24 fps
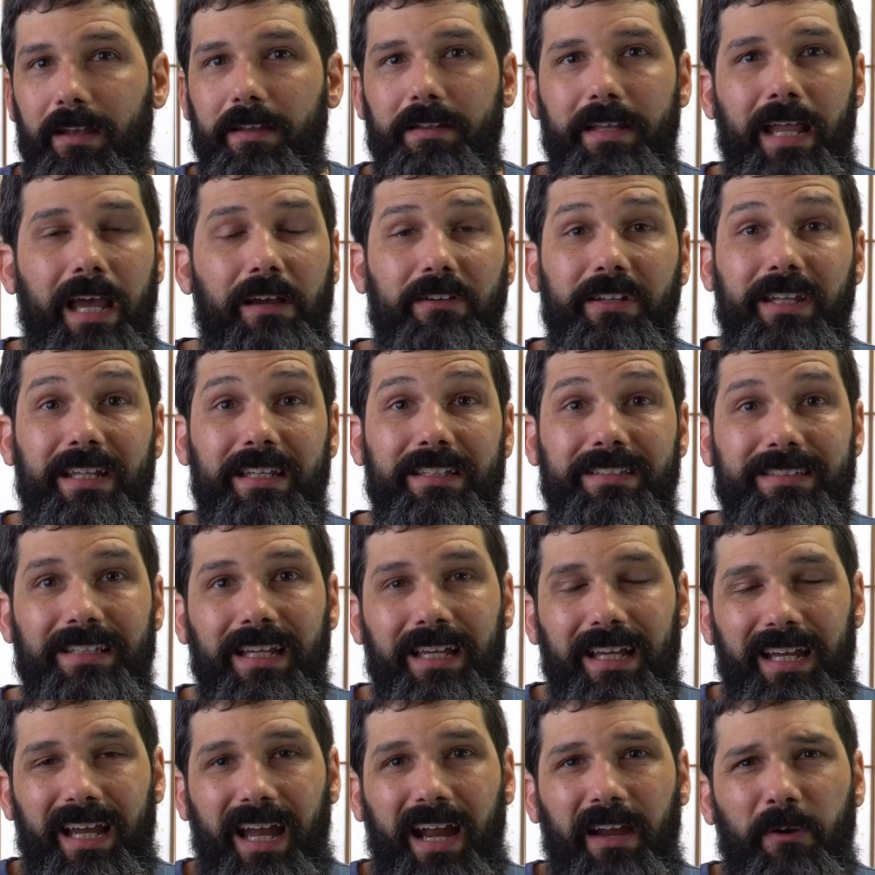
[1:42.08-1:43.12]
Nowadays,
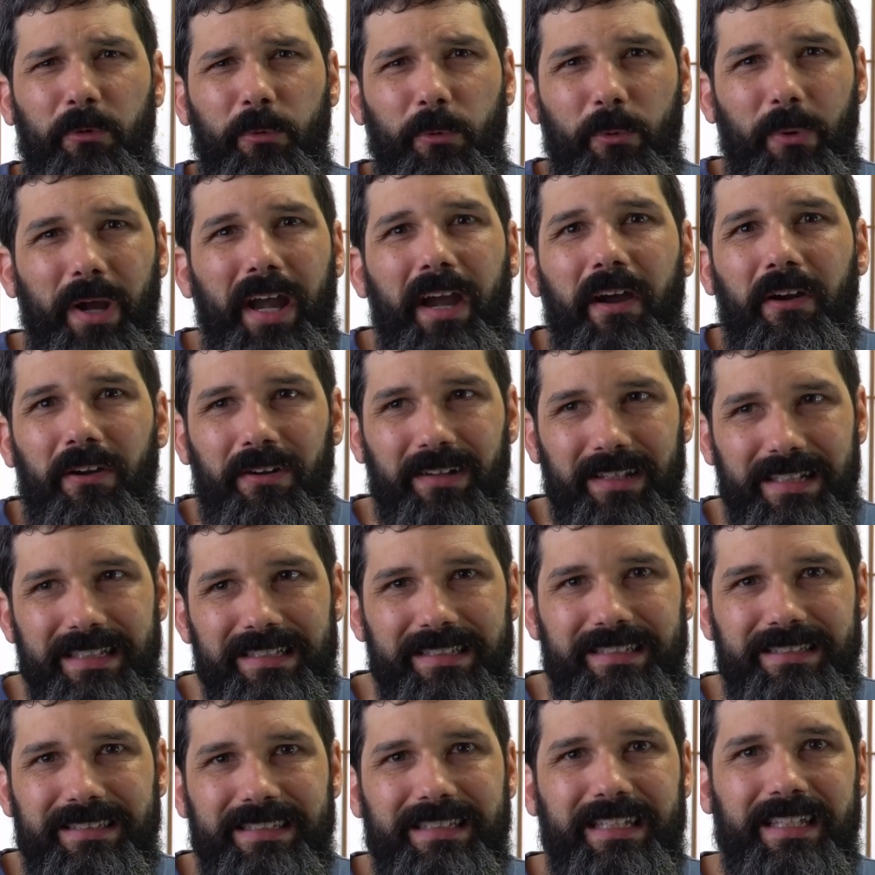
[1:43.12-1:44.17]
I rarely
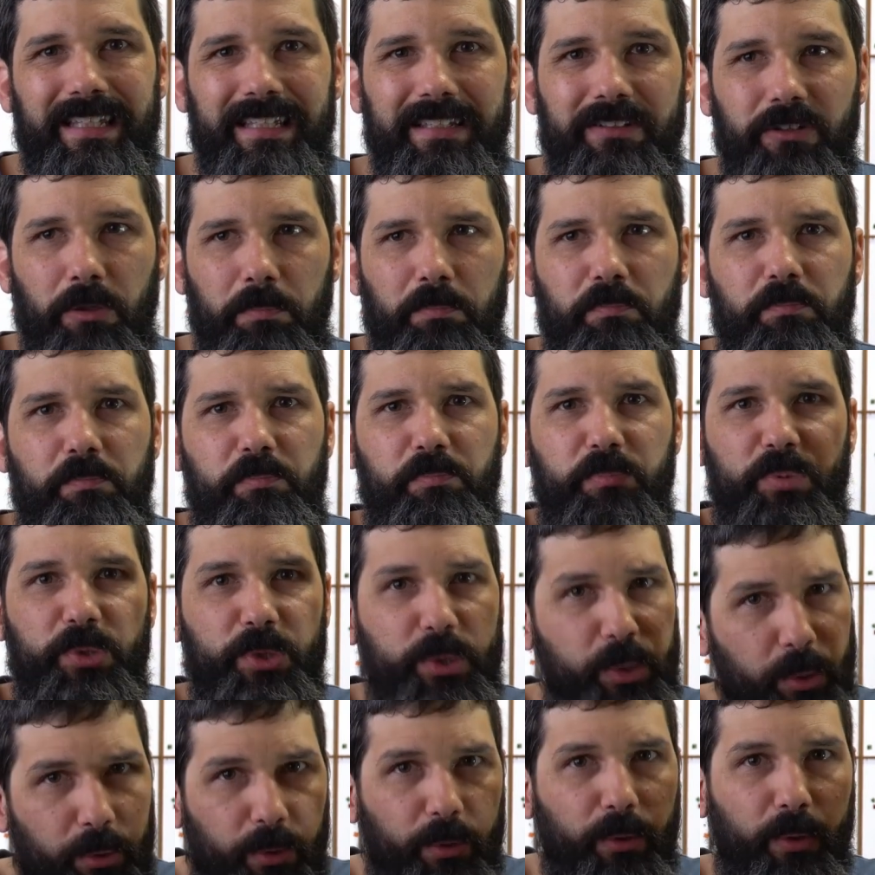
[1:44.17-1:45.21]
see the
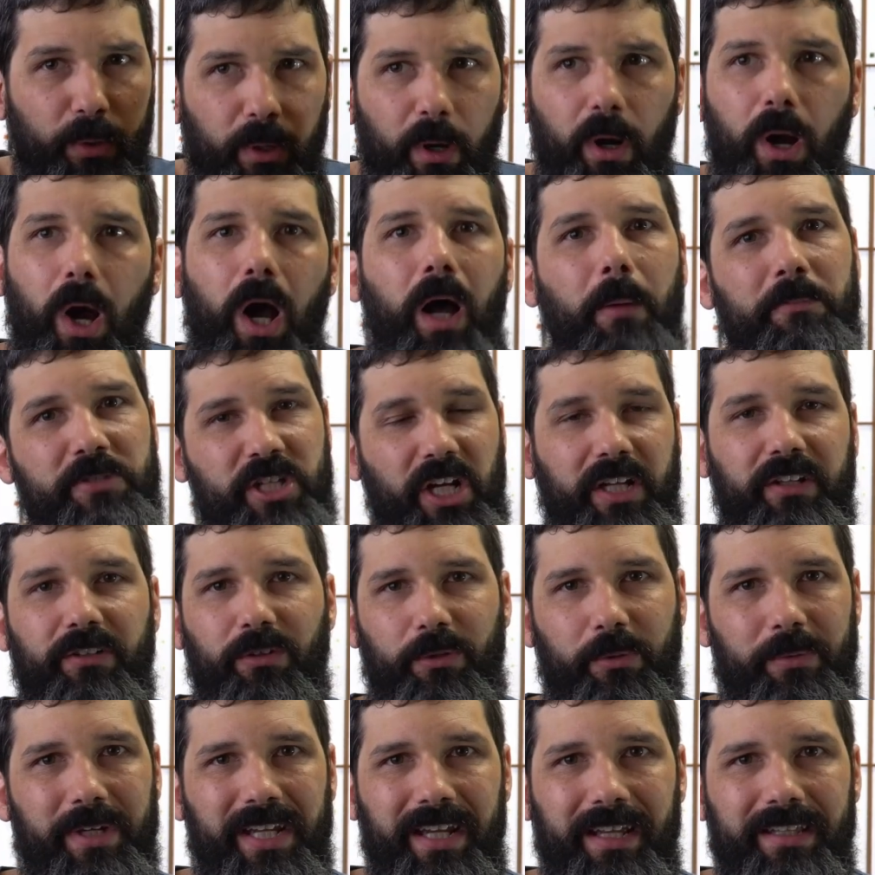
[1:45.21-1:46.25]
pure
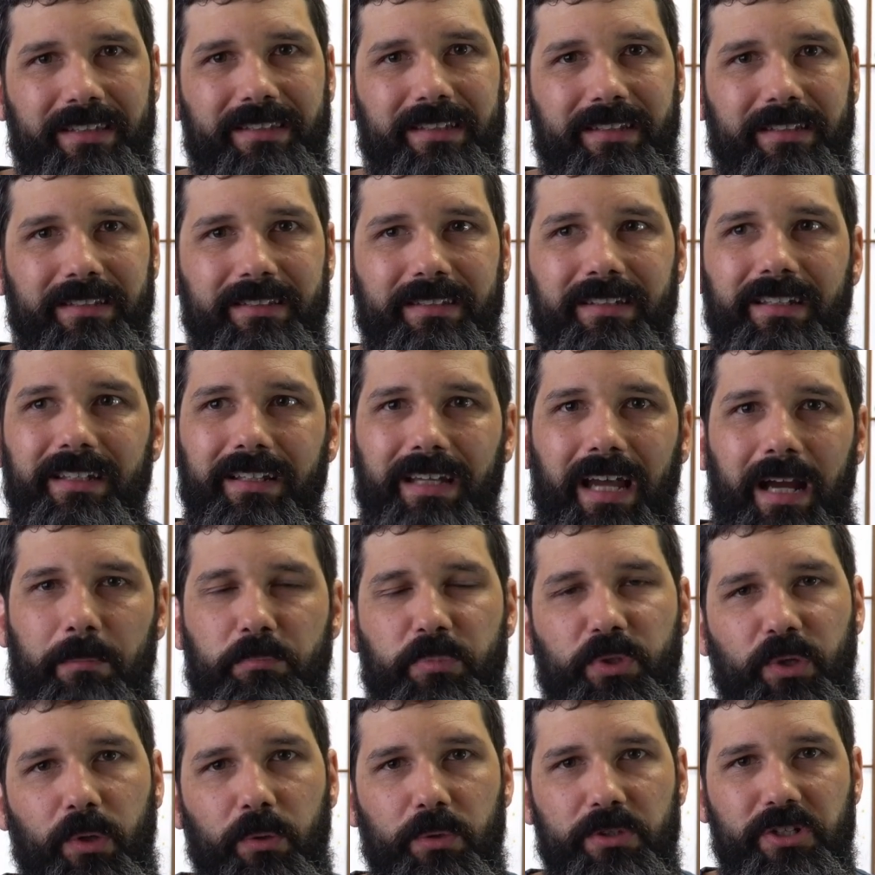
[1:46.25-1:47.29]
object-oriented
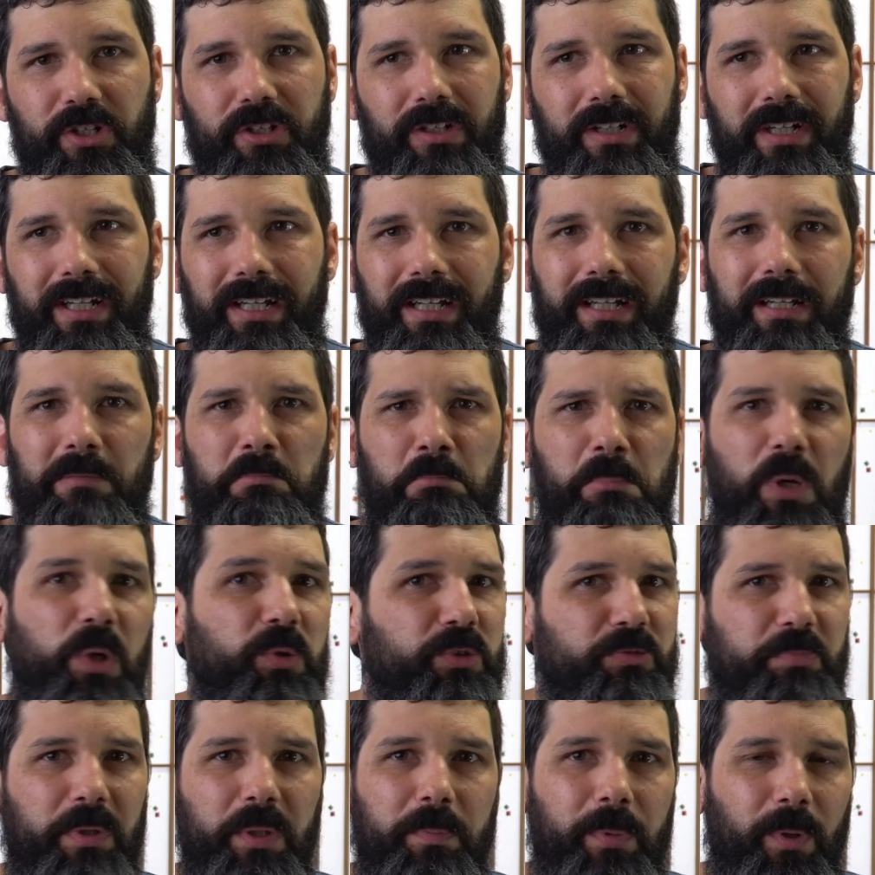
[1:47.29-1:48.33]
approach.
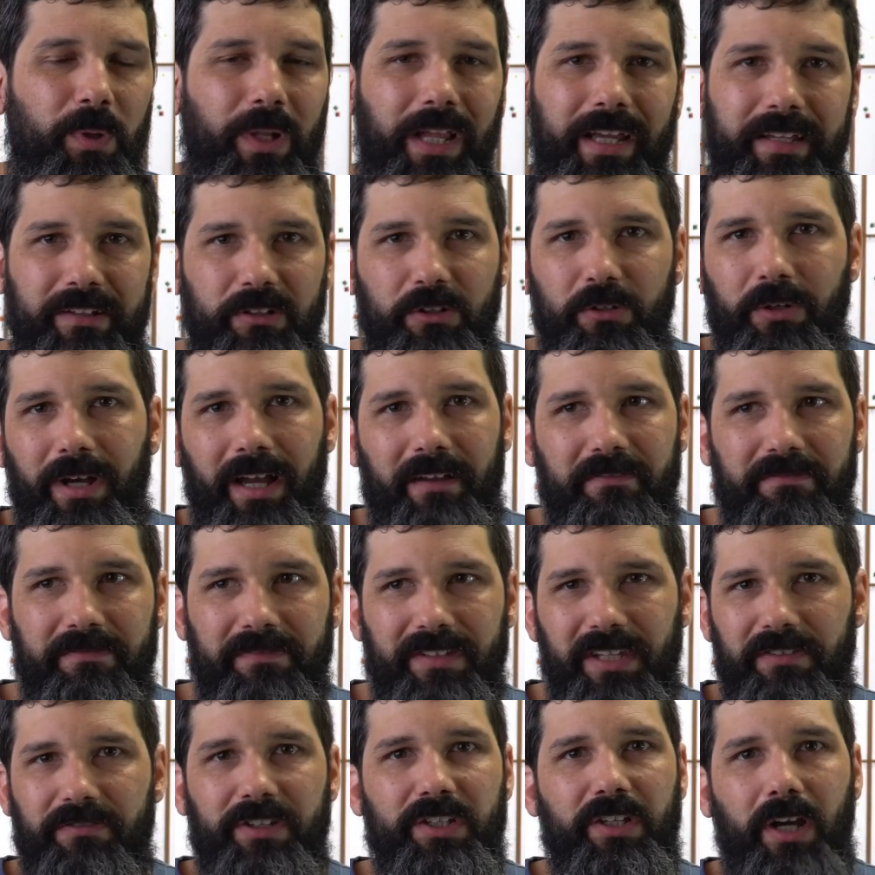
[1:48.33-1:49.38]
Most people I know have
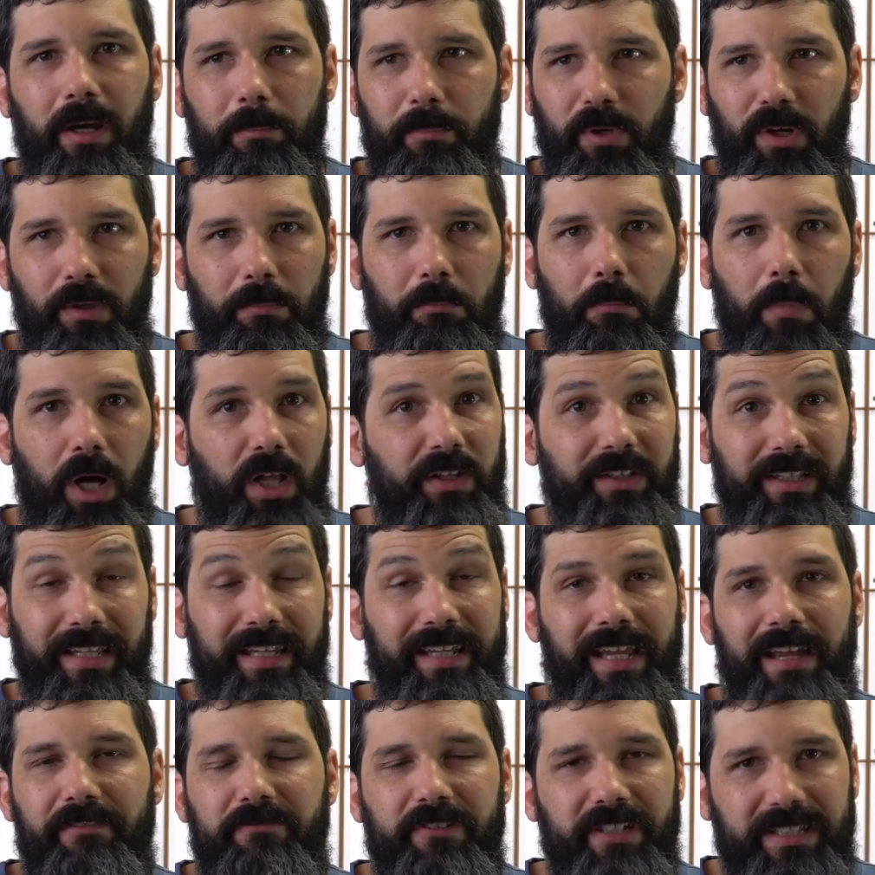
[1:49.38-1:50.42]
given up on
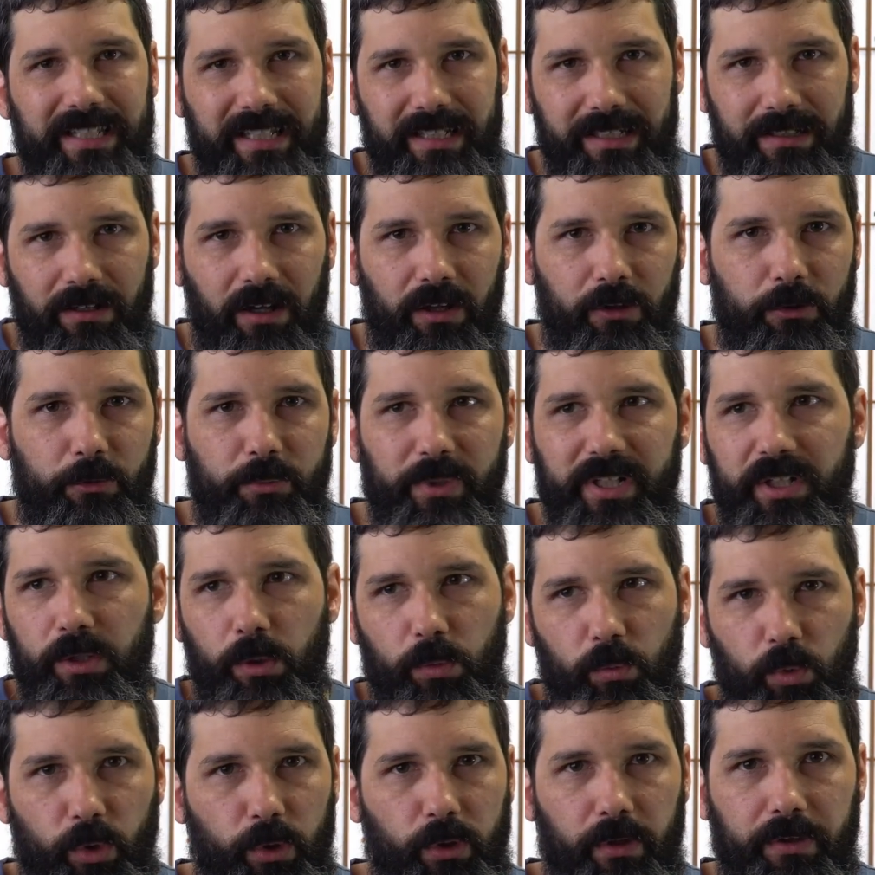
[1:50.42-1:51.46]
modeling everything on
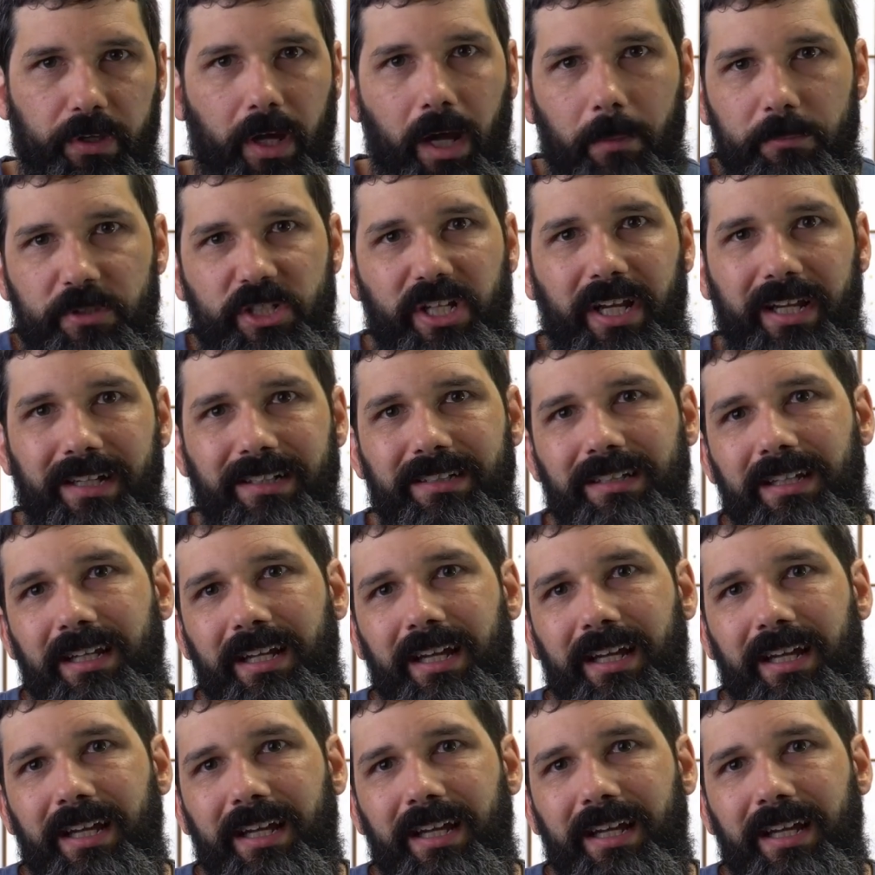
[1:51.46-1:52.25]
real-world object,